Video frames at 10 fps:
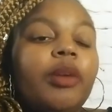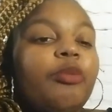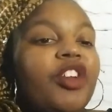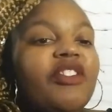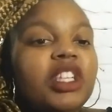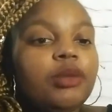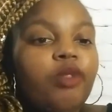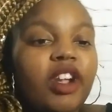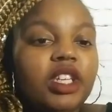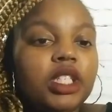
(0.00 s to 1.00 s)
with a
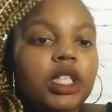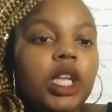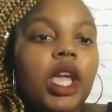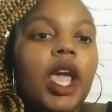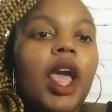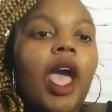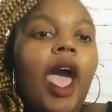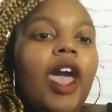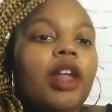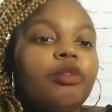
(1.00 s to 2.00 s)
previous pregnancy.
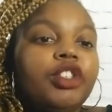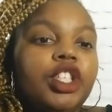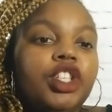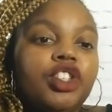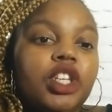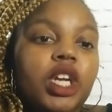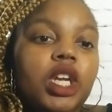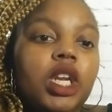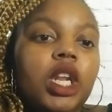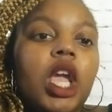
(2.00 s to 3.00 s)
I had a procedure
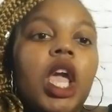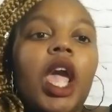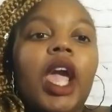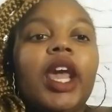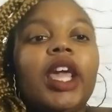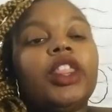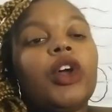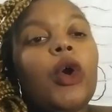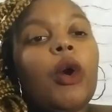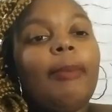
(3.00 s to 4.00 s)
done, and I
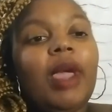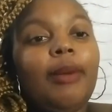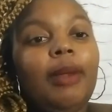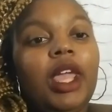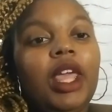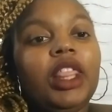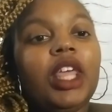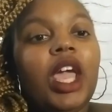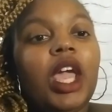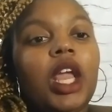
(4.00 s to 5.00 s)
thought maybe
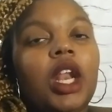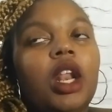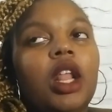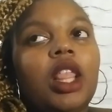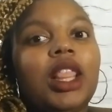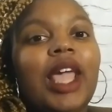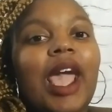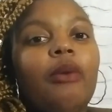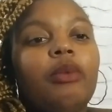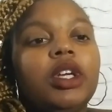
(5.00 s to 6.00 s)

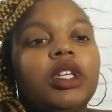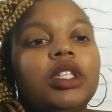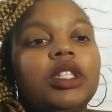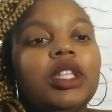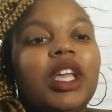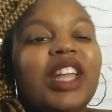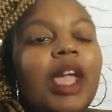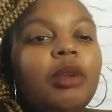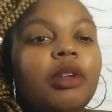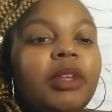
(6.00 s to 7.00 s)
that was
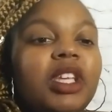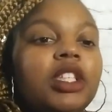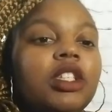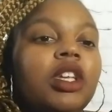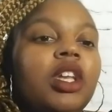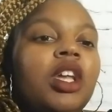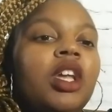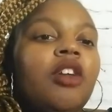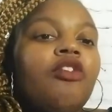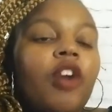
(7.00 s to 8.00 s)
enabling me
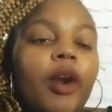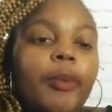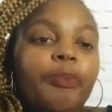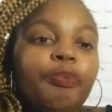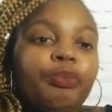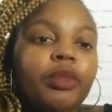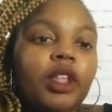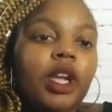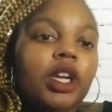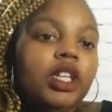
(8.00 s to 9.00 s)
from
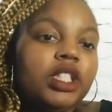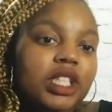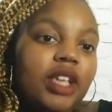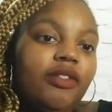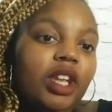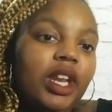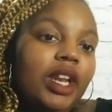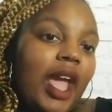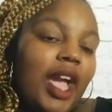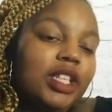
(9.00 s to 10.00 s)
conceiving
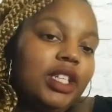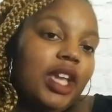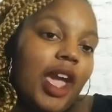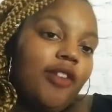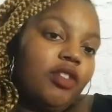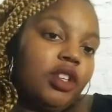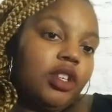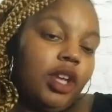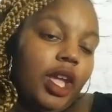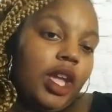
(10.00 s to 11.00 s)
and actually
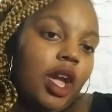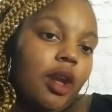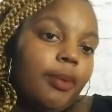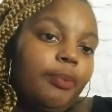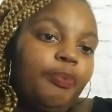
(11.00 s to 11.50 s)
having a